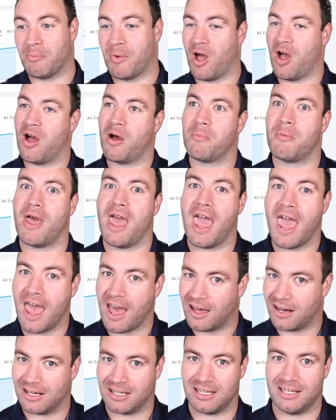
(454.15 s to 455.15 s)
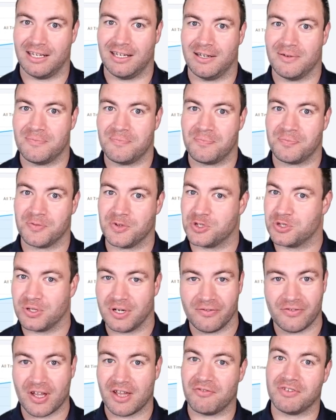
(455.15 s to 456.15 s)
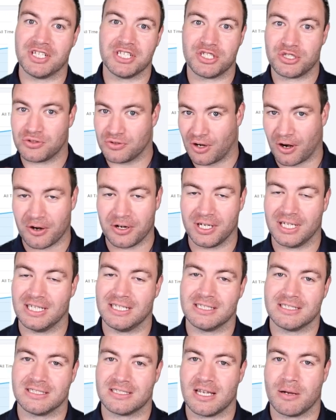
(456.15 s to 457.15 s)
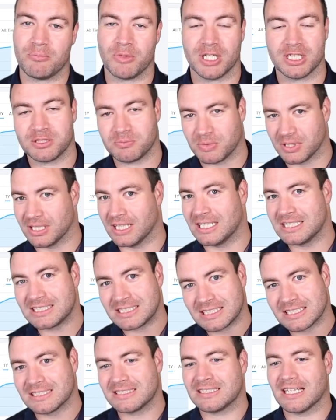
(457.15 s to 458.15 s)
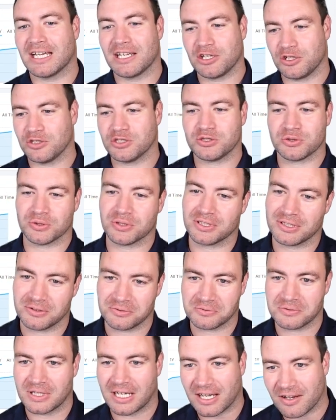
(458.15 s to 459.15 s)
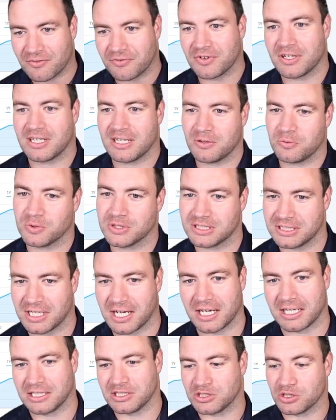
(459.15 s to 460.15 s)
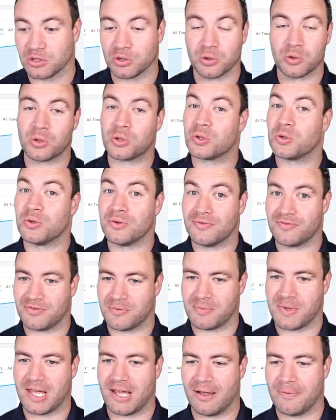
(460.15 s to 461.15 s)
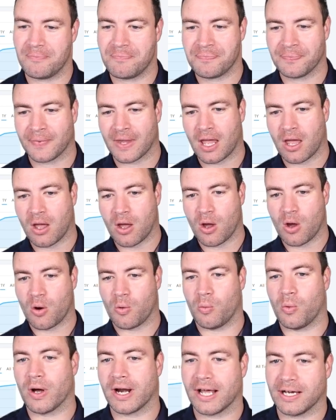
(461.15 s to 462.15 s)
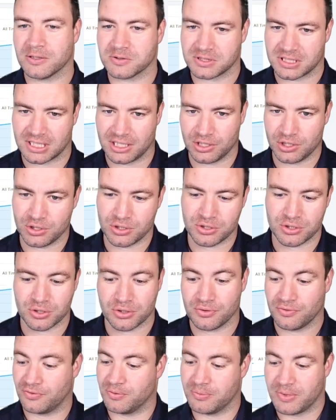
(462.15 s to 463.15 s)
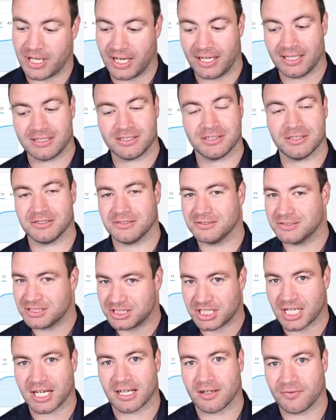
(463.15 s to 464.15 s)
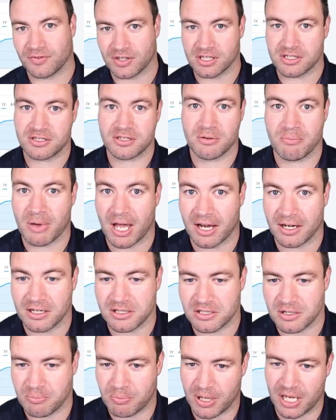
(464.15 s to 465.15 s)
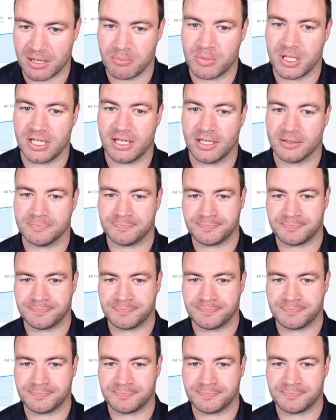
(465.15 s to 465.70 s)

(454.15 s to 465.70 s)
I'm out of here. You shouldn't have even thrown it into SEMrush. But let's just say you everything was starting to look good from there. What else can you do from there to check if this domain is a PBN?